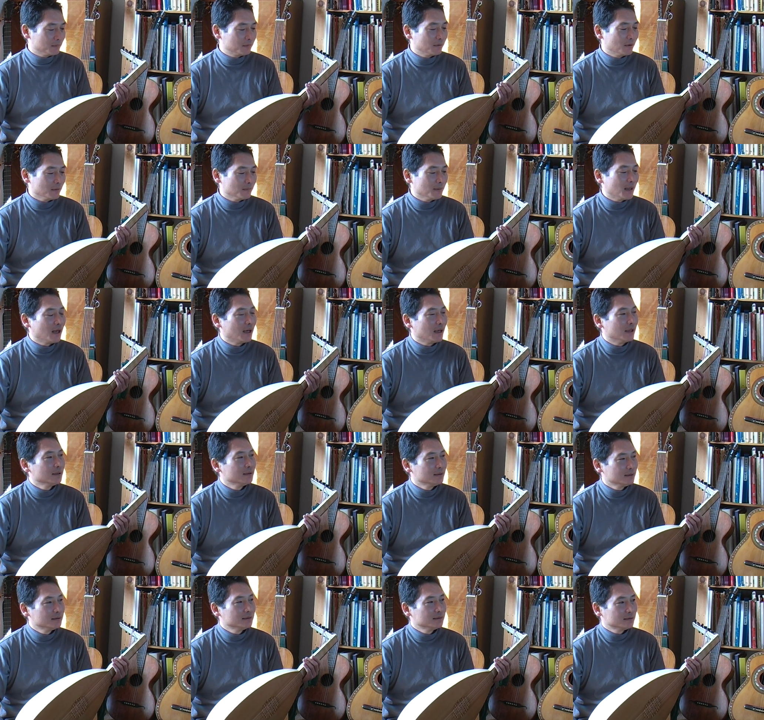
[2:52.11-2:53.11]
from her,
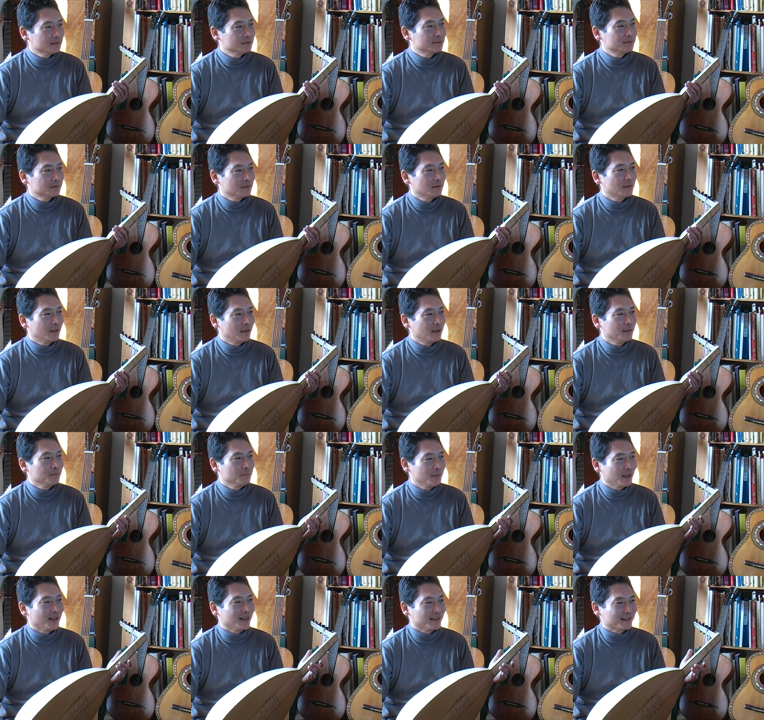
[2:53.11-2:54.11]
so I'm
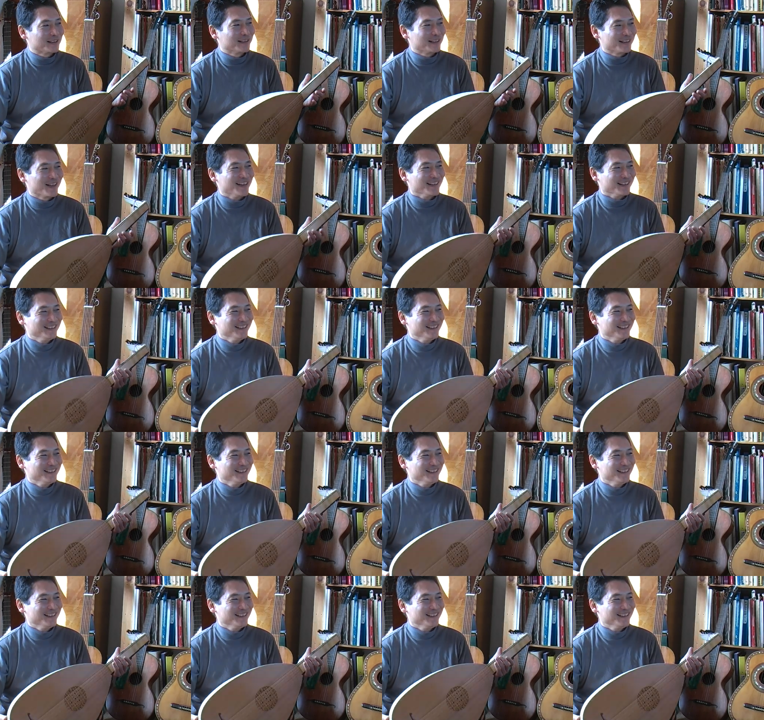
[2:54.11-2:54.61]
very lucky again.